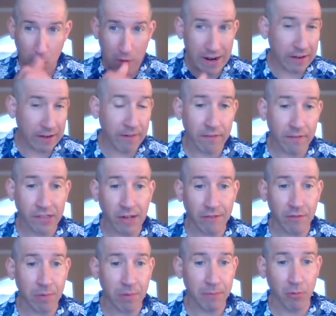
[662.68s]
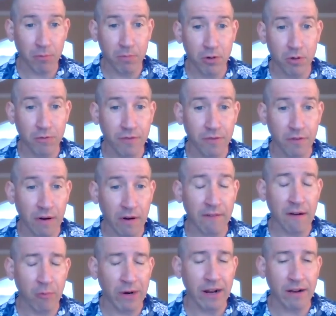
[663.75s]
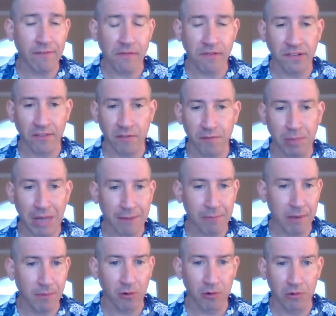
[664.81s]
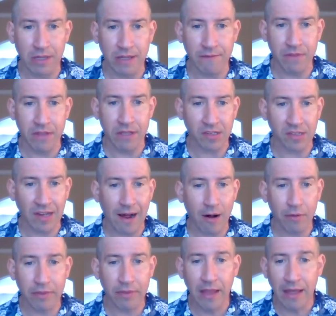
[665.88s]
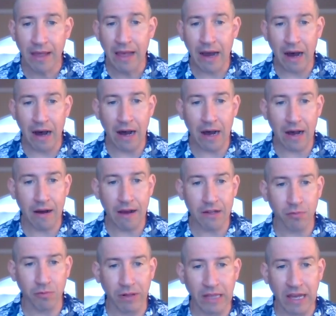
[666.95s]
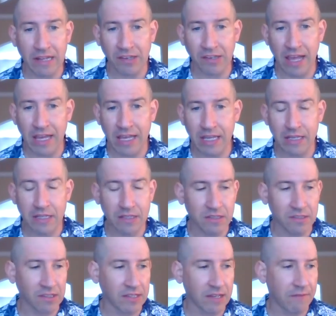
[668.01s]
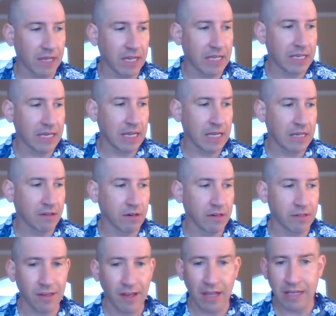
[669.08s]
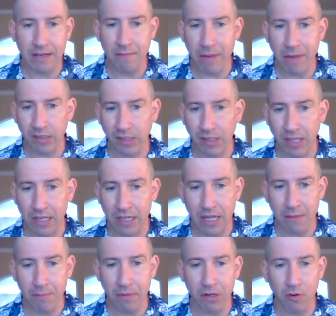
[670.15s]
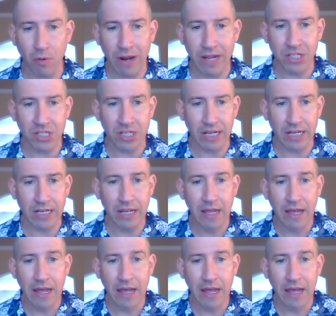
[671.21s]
1 out of every 7 people move, 1 out of every 7 Black people leave the South, as well as a significant increase in Mexican immigration.